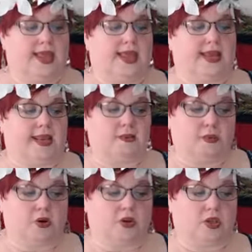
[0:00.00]
And in
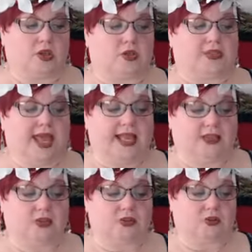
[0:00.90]
bulk, you take
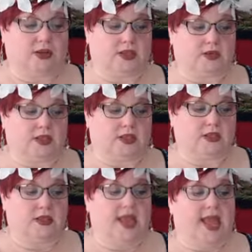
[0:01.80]
those greeneries